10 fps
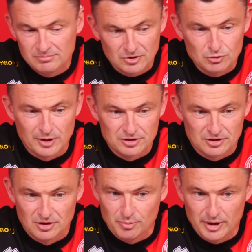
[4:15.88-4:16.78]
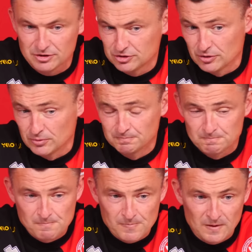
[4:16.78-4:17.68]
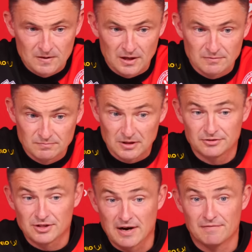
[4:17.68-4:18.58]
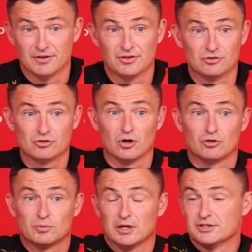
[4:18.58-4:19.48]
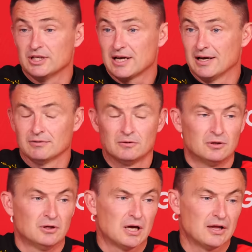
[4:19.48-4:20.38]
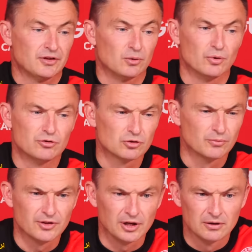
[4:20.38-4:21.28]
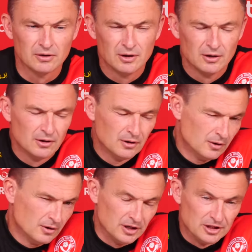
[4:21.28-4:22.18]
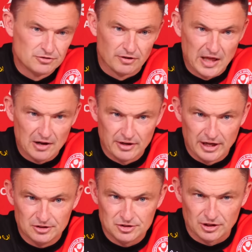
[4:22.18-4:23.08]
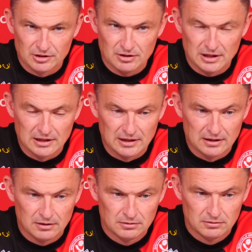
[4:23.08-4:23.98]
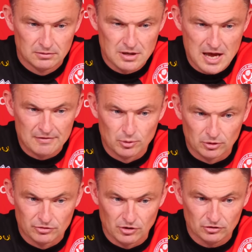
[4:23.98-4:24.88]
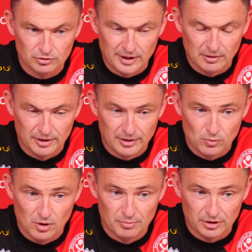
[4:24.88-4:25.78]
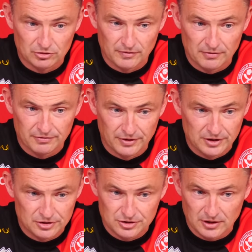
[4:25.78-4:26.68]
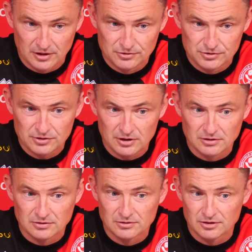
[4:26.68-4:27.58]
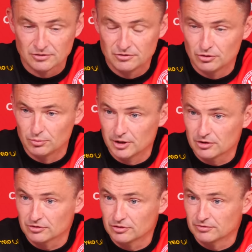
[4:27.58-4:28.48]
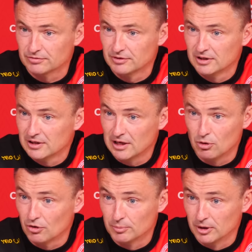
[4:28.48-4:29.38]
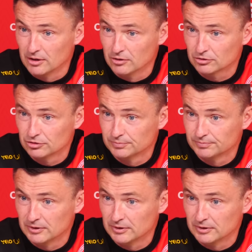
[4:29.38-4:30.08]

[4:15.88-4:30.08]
especially not Bash. So yeah, like I said, everything's gone as well as it can. I think with something, an injury of that nature, everyone talks about it, one, because of how freakish it is, and two, because of how horrible it looks.